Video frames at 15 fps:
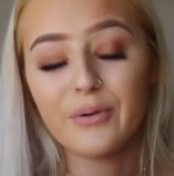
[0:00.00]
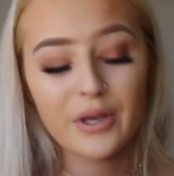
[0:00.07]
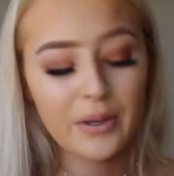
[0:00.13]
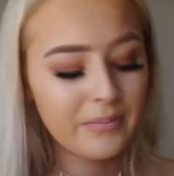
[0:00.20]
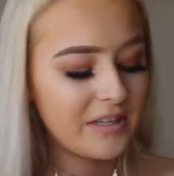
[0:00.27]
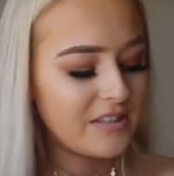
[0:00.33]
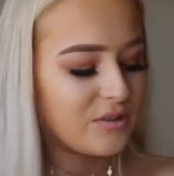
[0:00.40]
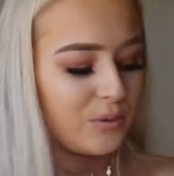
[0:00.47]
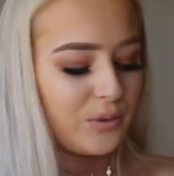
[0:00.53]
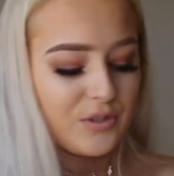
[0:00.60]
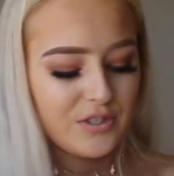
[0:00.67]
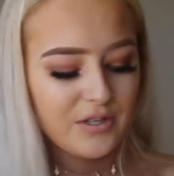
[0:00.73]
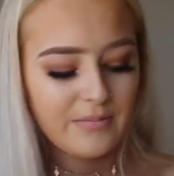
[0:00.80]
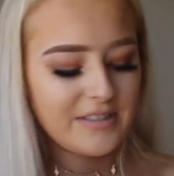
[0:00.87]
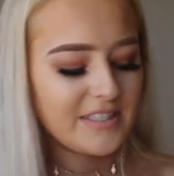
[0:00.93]
We're coming into
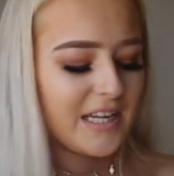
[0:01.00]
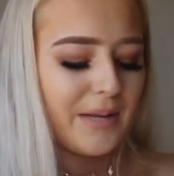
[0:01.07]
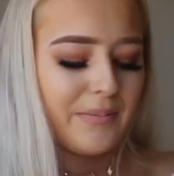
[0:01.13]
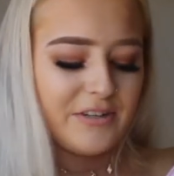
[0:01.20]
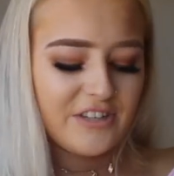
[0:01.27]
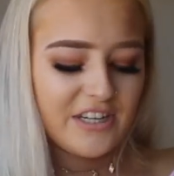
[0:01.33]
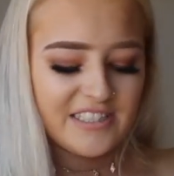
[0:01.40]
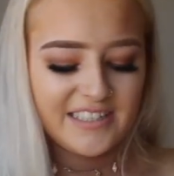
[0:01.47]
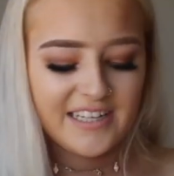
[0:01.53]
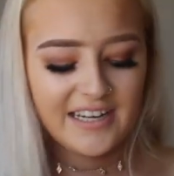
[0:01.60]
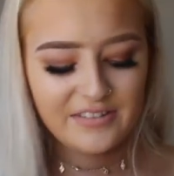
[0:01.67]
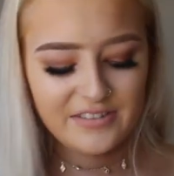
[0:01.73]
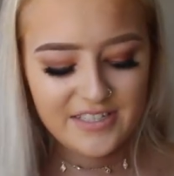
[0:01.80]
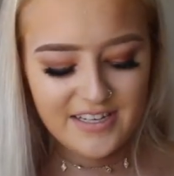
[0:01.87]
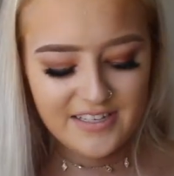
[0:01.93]
autumn. It's going to be dressing
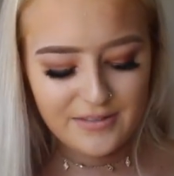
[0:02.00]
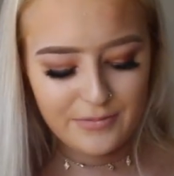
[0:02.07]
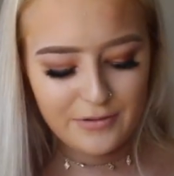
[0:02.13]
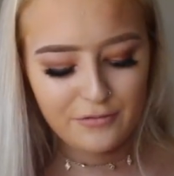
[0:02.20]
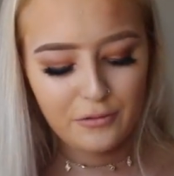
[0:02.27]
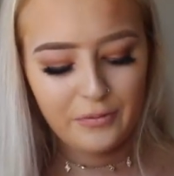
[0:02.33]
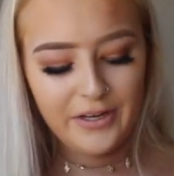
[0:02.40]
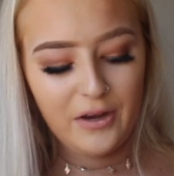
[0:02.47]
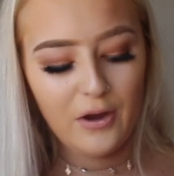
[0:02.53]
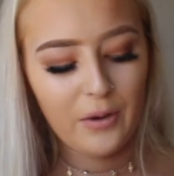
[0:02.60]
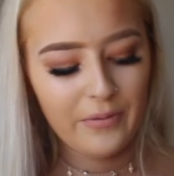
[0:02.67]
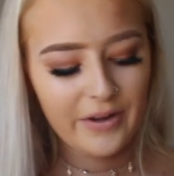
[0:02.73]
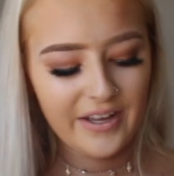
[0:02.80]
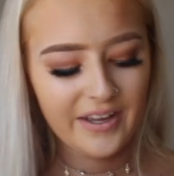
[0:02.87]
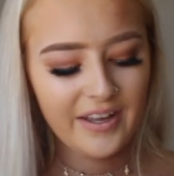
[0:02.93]
gown season before we
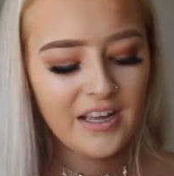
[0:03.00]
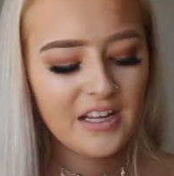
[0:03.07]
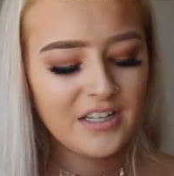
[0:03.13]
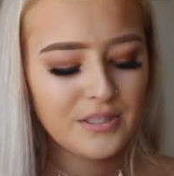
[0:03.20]
know it.